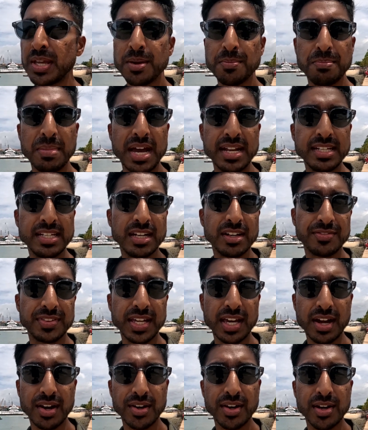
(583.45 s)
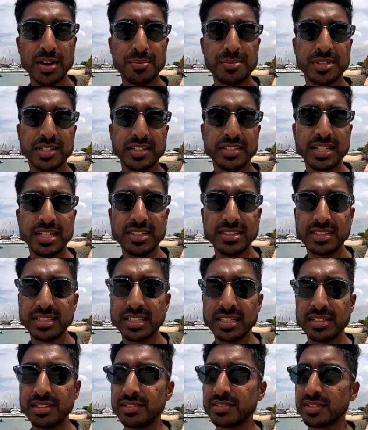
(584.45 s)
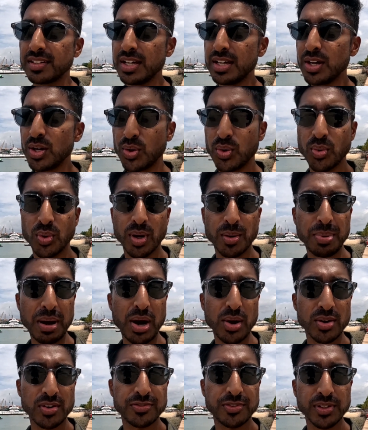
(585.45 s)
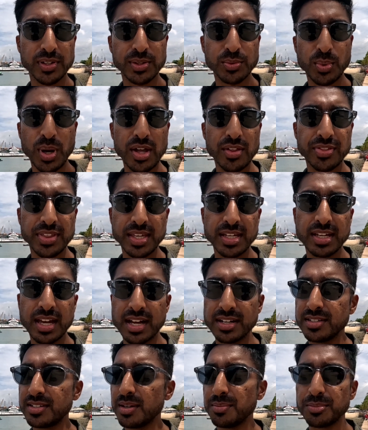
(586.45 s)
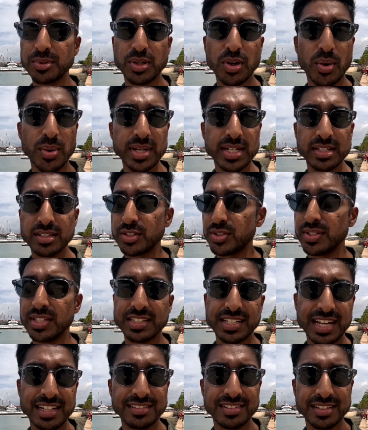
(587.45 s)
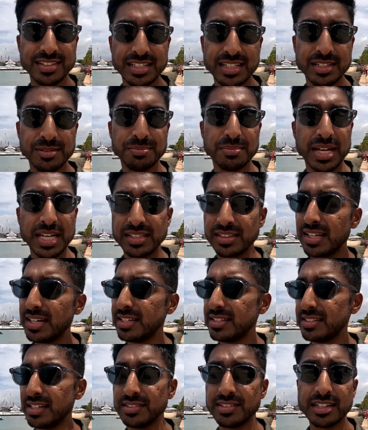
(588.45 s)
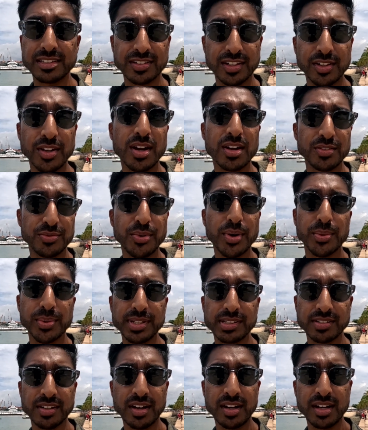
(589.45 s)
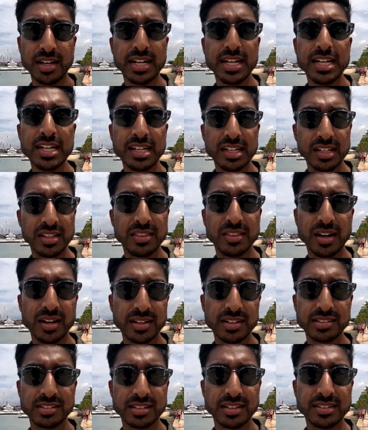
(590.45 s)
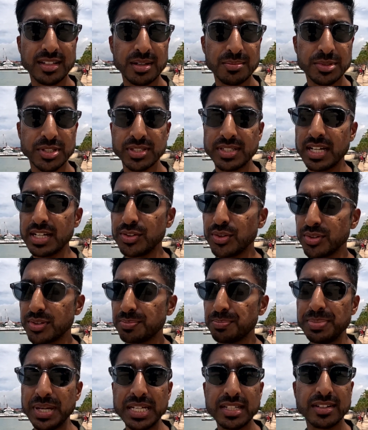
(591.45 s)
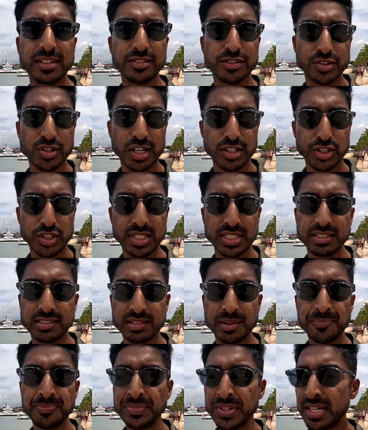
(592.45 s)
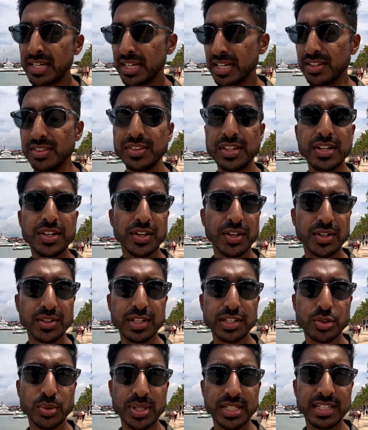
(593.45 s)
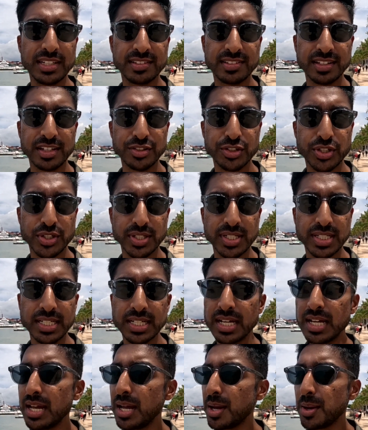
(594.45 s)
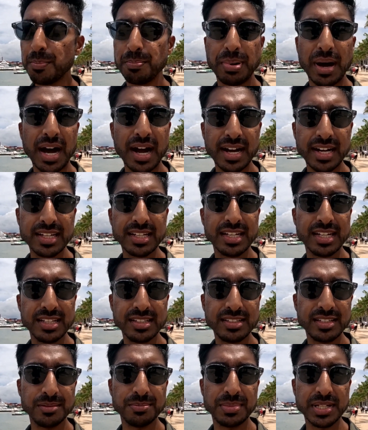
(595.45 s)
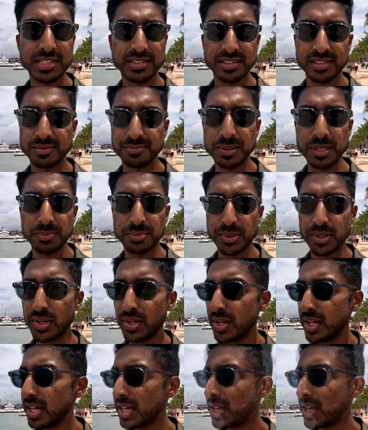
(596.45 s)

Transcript: Many of the Arabs and Indians who were powerful and wealthy ended up going to the Tanzanian mainland, and that's a lot of what we saw in Dar es Salaam today, those big constructions in the early 20th century by Indian business people.